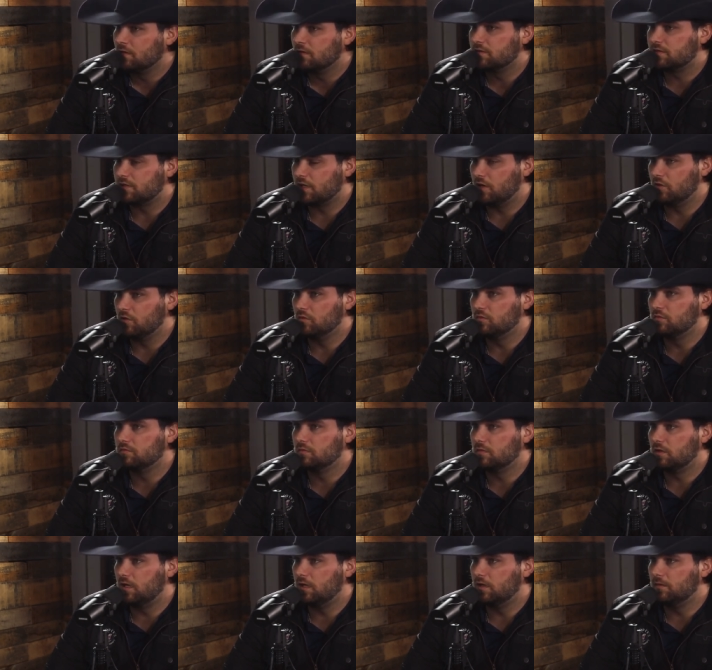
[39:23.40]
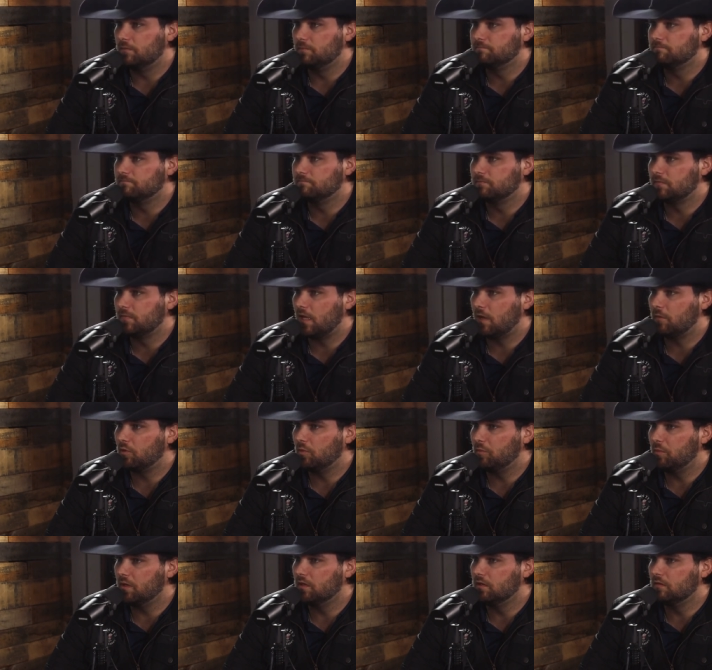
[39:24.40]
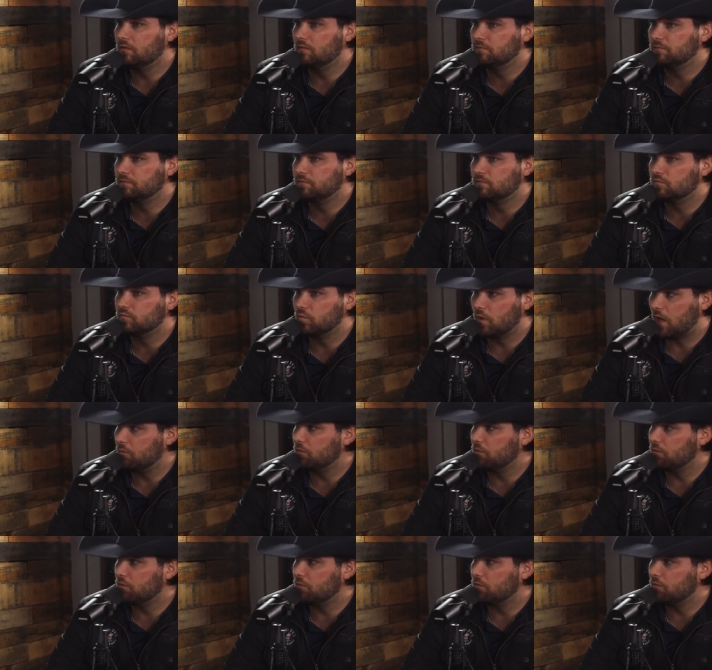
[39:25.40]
So um, that would have been right